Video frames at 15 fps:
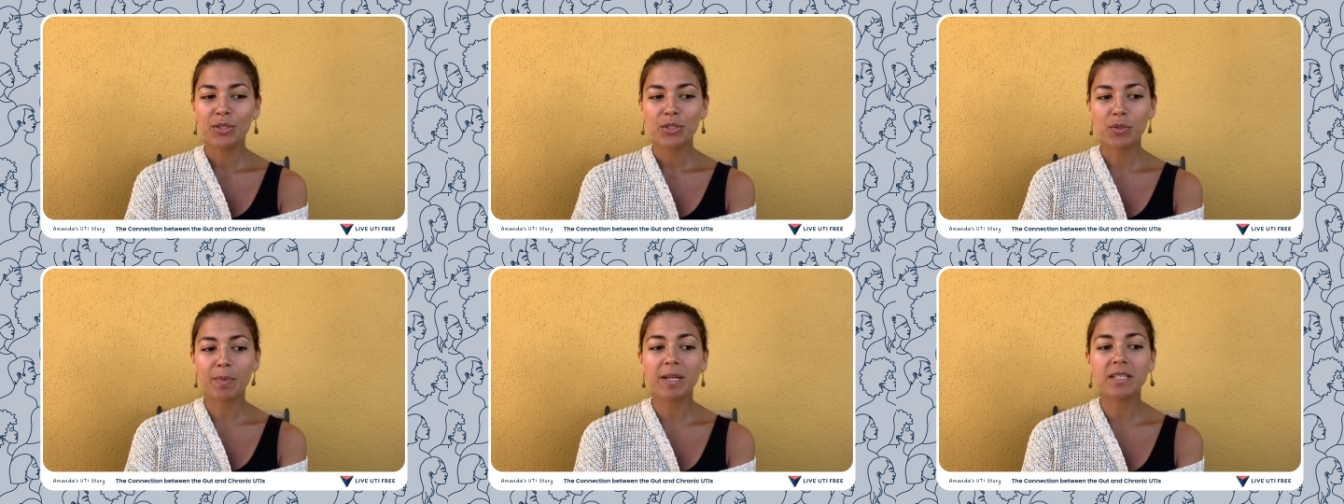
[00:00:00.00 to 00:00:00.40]

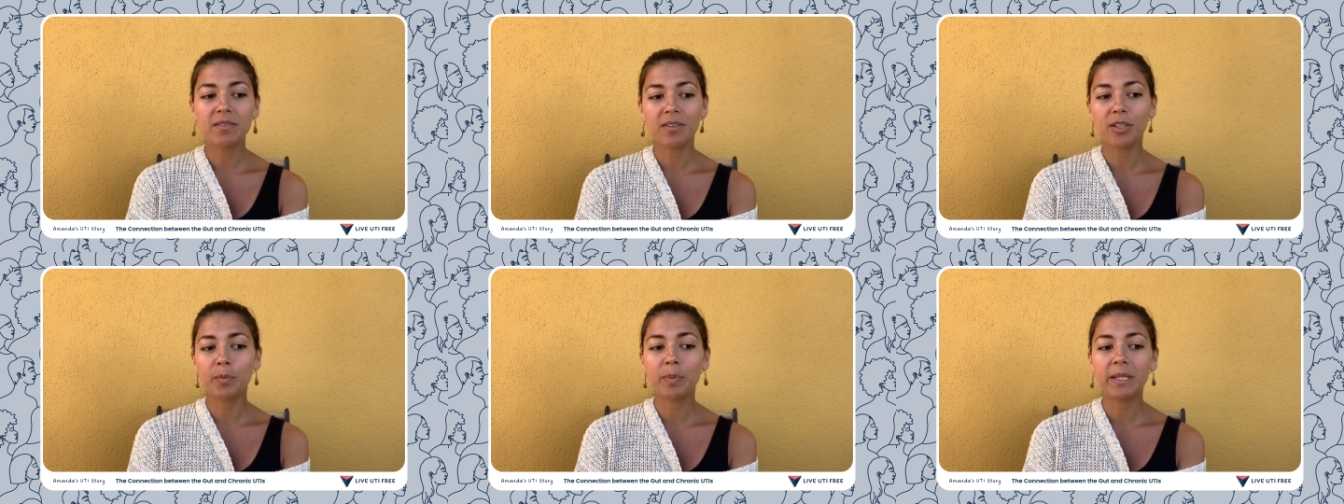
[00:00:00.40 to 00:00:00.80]
to my
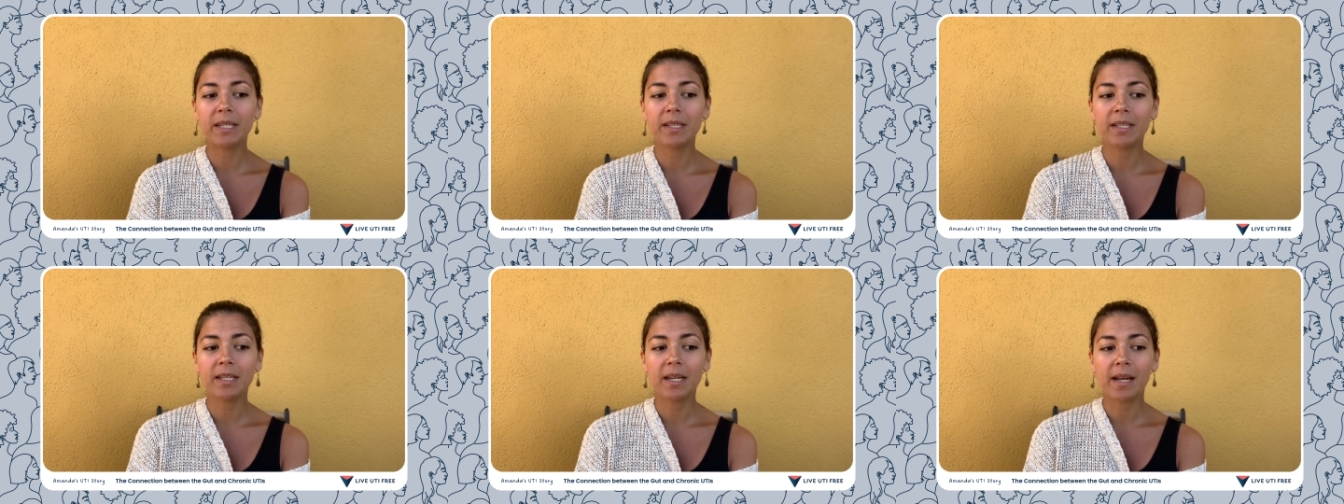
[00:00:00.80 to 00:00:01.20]

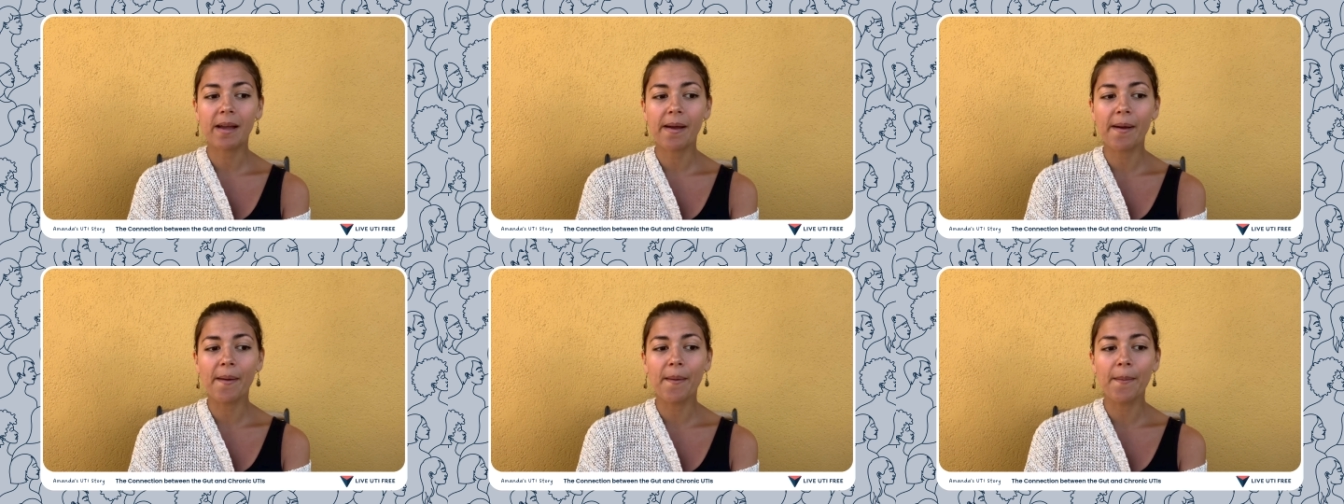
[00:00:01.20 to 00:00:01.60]
developing
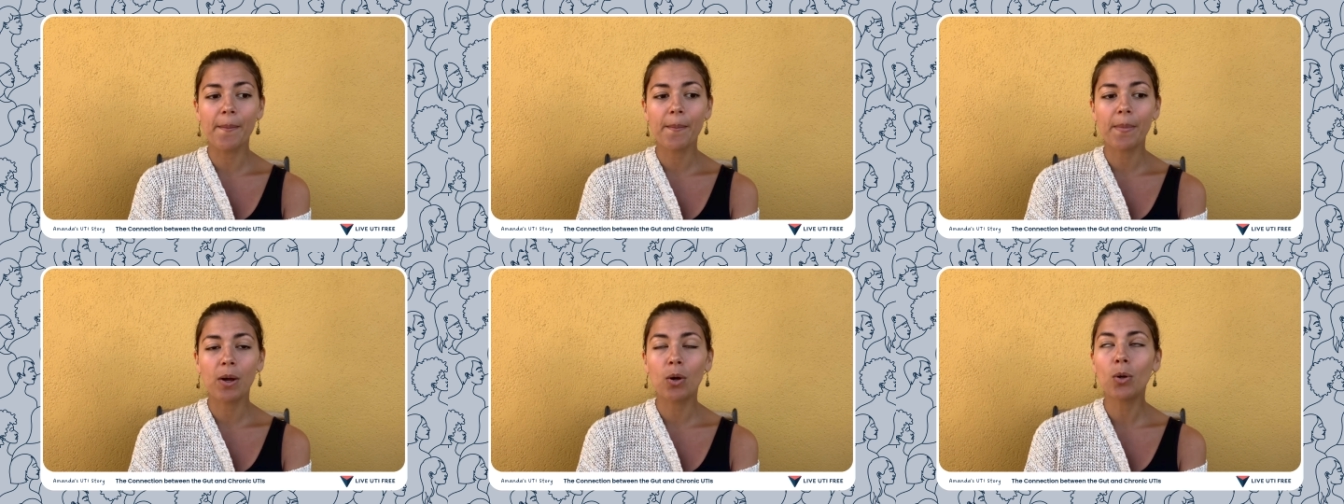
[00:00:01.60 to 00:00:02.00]
um,
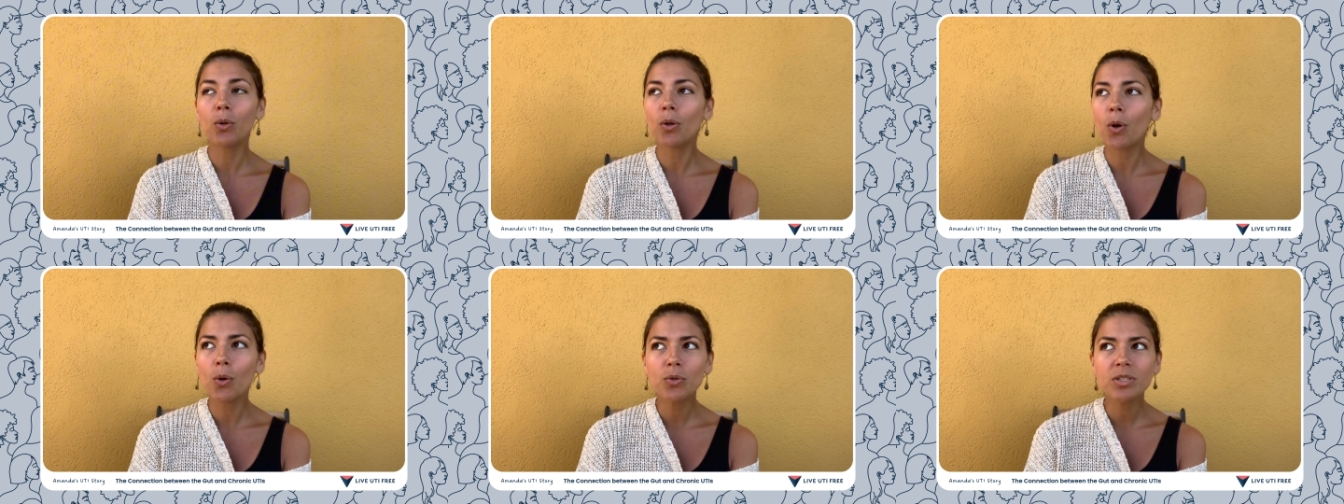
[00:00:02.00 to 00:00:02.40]
a
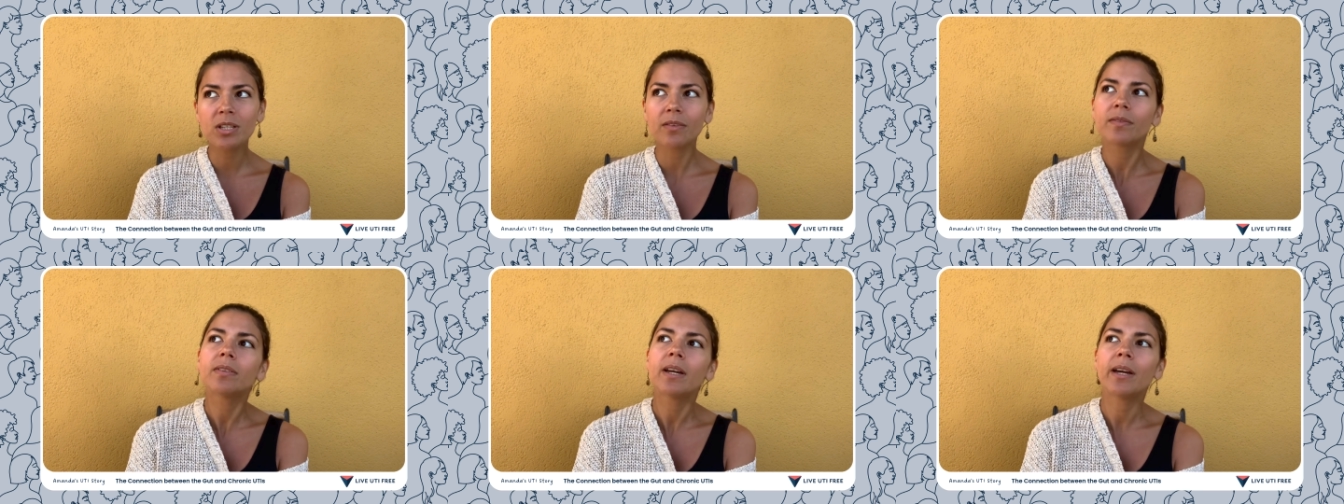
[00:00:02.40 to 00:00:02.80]
whole host
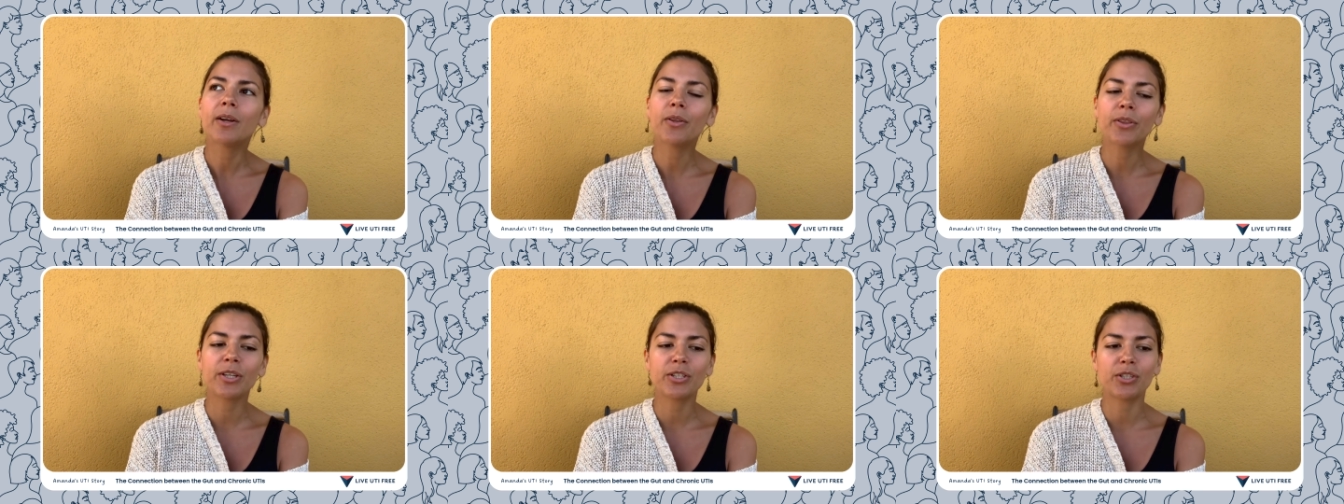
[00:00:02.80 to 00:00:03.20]
of
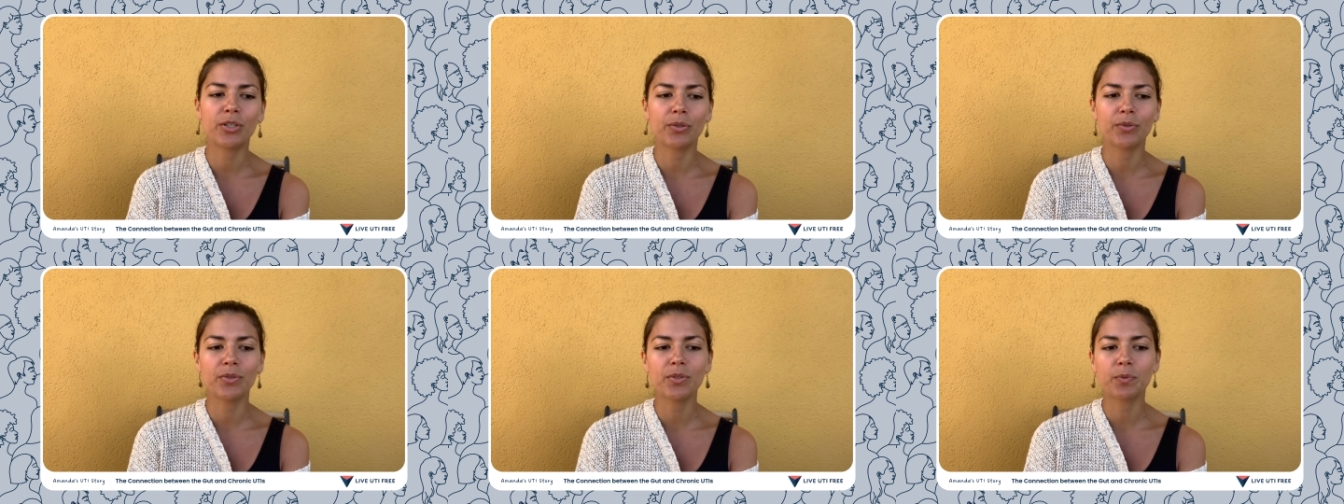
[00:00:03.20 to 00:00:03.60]
health
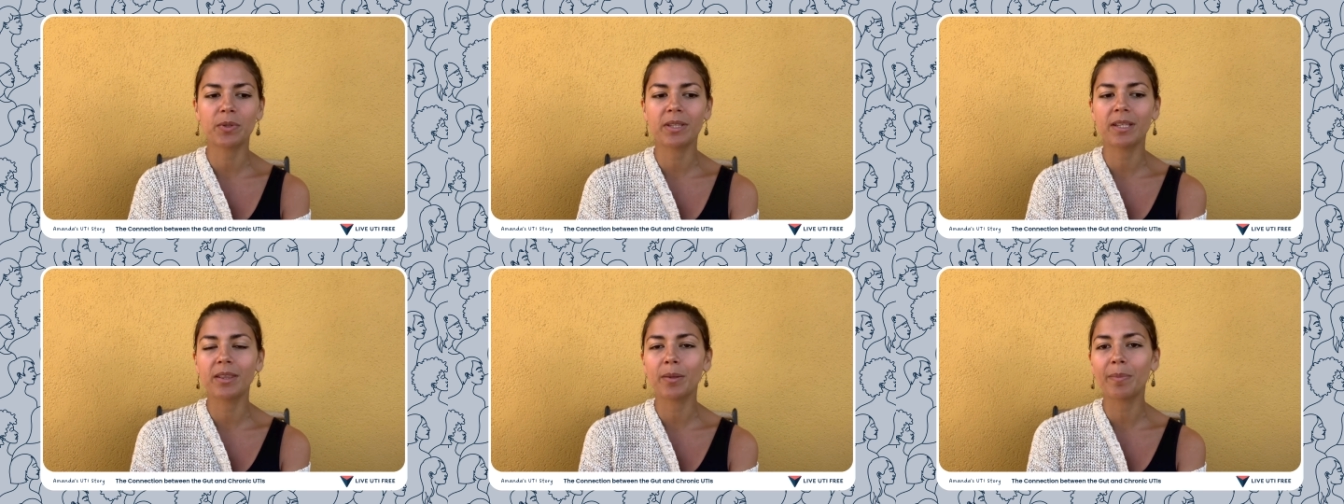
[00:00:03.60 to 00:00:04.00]
issues
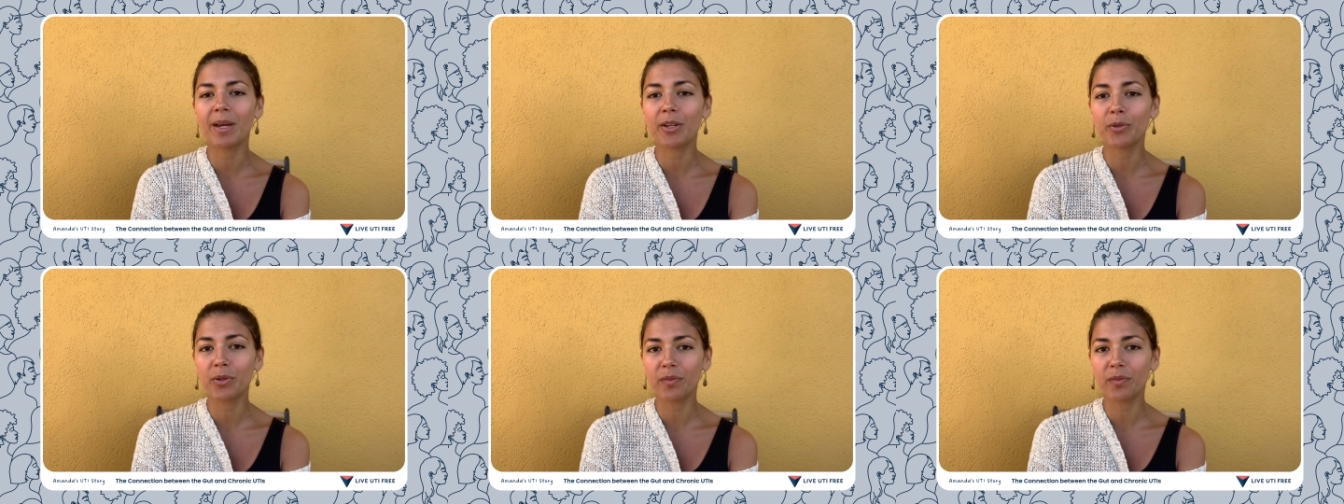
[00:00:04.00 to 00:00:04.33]
within the matter